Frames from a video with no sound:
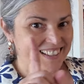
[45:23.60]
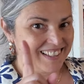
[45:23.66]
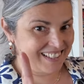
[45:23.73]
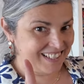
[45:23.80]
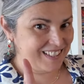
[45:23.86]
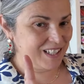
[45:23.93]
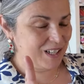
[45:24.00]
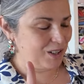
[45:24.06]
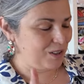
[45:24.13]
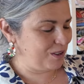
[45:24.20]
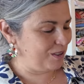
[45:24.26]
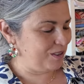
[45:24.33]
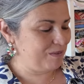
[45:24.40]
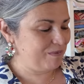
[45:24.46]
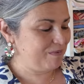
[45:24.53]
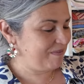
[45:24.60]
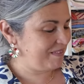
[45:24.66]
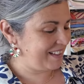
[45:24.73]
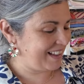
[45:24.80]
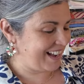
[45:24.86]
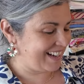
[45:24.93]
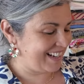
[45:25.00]
That's a clue,
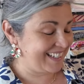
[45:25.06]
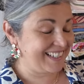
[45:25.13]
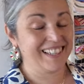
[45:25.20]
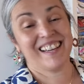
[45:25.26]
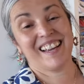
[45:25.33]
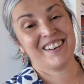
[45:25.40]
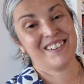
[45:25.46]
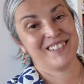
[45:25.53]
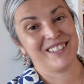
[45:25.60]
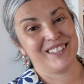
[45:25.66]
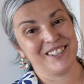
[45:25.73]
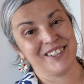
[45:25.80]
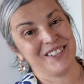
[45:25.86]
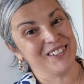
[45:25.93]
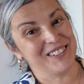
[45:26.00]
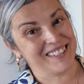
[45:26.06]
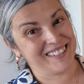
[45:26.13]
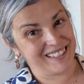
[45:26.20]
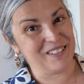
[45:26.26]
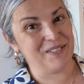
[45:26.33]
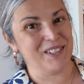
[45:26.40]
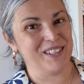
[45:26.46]
and I can guarantee you
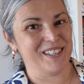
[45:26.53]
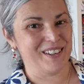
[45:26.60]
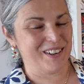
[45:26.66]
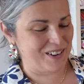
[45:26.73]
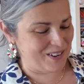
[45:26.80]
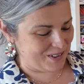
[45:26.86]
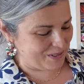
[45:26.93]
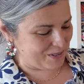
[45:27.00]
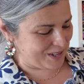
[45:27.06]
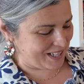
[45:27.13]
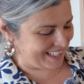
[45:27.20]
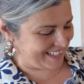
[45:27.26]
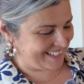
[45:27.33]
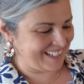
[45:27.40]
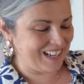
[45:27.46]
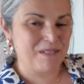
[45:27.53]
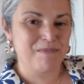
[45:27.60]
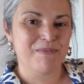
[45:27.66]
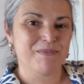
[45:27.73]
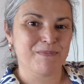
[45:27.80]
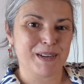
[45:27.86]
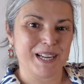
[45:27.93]
still wouldn't know what is that
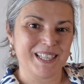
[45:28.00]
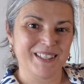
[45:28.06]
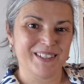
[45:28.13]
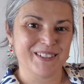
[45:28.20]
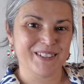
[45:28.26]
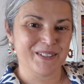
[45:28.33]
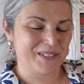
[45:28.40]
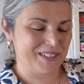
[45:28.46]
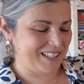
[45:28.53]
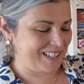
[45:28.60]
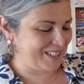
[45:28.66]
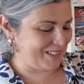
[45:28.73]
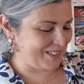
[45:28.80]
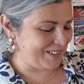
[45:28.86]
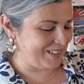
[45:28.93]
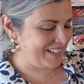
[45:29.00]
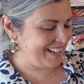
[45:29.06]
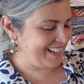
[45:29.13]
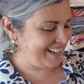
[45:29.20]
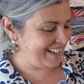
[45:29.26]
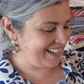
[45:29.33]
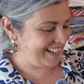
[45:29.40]
I'm planning to do with these two.
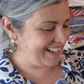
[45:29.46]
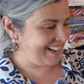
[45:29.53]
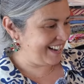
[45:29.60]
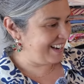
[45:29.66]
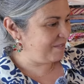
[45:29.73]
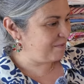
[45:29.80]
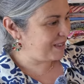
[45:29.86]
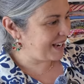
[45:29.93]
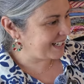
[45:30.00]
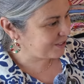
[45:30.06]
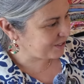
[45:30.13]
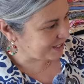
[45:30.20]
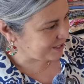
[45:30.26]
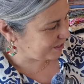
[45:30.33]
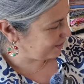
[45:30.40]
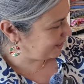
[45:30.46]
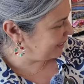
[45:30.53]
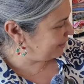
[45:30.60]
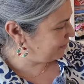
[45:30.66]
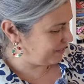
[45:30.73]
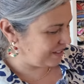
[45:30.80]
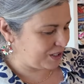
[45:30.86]
I tried to
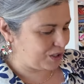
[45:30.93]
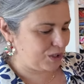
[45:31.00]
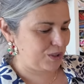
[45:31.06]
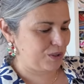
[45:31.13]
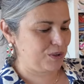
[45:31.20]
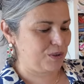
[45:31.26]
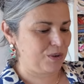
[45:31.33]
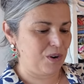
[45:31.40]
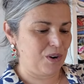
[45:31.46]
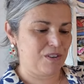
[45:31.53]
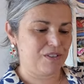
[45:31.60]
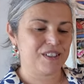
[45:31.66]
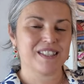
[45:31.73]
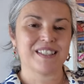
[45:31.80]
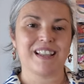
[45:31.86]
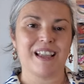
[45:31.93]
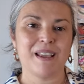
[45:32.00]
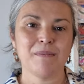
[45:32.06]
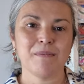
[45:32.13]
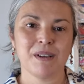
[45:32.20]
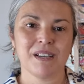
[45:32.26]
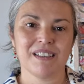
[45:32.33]
leave the two of the
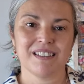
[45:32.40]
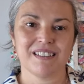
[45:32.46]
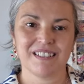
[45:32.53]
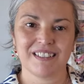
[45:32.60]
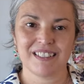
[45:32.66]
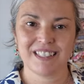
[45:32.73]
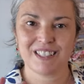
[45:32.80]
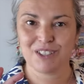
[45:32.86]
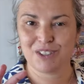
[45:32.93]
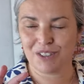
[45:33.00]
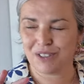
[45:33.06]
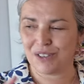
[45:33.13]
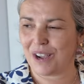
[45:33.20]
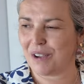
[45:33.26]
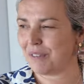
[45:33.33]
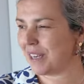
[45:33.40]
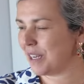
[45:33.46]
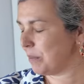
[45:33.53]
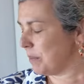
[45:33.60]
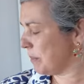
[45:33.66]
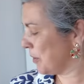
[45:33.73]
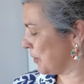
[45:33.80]
same, just so to have a
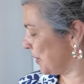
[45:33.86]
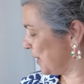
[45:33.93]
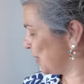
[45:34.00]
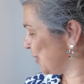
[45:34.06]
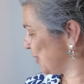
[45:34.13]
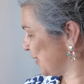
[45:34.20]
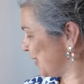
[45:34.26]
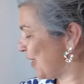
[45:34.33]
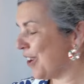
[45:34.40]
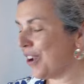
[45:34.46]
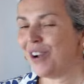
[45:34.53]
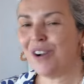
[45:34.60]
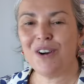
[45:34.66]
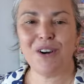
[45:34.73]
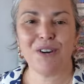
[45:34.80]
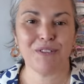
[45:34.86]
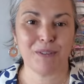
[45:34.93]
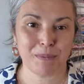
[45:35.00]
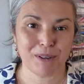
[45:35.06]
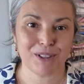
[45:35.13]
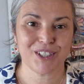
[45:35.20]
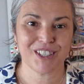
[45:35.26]
little bit more cohesion of the
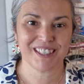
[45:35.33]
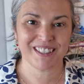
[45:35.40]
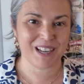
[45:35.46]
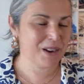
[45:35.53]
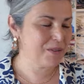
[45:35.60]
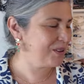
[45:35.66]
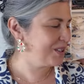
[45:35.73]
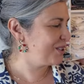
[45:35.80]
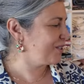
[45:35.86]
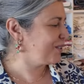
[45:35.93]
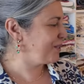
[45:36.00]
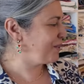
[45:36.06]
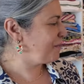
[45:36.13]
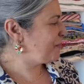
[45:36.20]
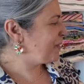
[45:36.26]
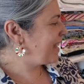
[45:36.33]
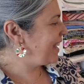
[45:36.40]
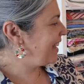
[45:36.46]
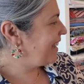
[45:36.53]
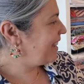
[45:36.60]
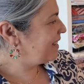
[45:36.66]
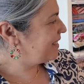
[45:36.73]
project that I want to do.
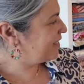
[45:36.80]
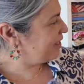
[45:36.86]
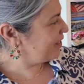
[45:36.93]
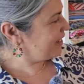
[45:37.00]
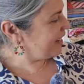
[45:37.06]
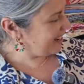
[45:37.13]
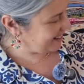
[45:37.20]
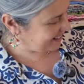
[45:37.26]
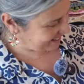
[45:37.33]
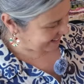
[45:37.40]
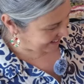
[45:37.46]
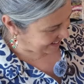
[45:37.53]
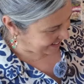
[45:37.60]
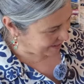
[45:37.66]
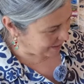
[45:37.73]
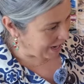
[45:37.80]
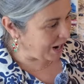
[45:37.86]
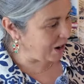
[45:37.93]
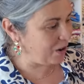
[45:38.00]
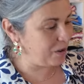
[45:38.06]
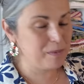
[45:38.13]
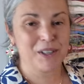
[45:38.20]
So yeah, I
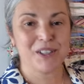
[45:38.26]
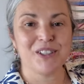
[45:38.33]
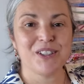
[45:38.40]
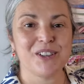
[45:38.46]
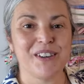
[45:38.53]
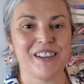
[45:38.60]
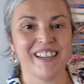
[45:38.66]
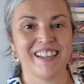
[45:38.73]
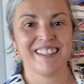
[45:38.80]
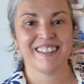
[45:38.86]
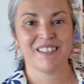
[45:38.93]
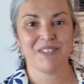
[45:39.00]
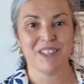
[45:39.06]
hope you enjoy the